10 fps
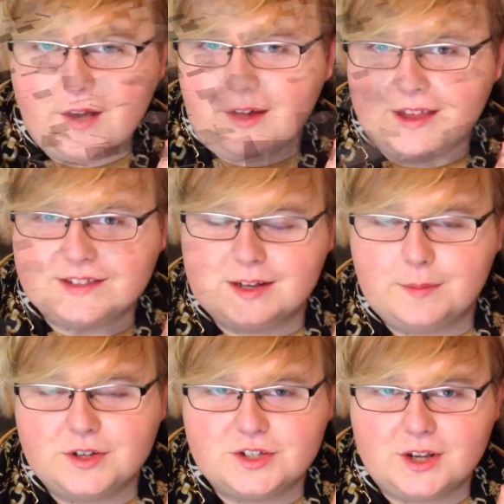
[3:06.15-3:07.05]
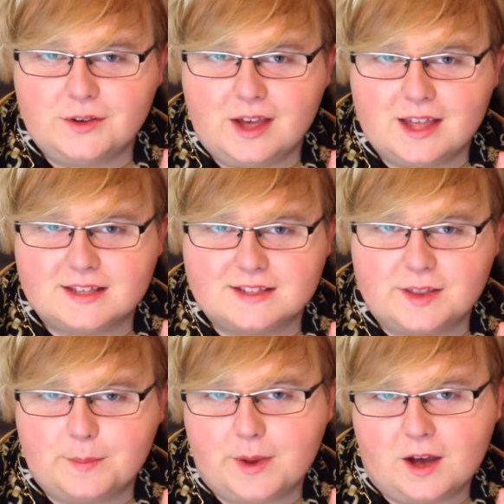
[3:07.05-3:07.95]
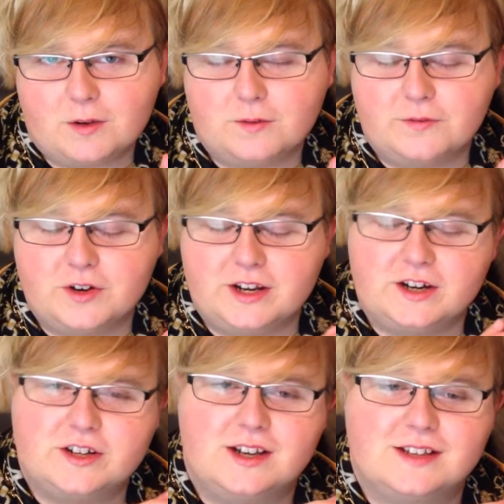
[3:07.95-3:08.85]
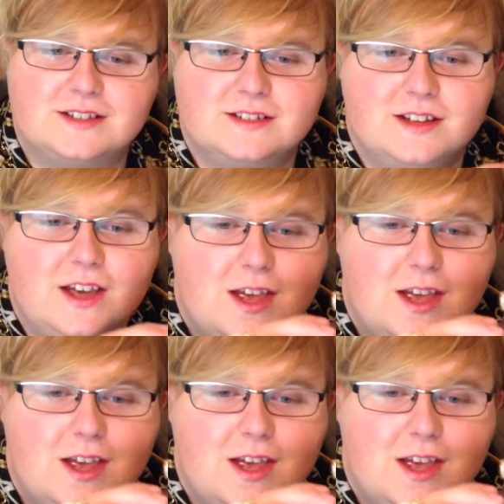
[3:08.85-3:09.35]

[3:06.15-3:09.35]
Okay, so now I'm going to show you guys the bottle for Near Dusk.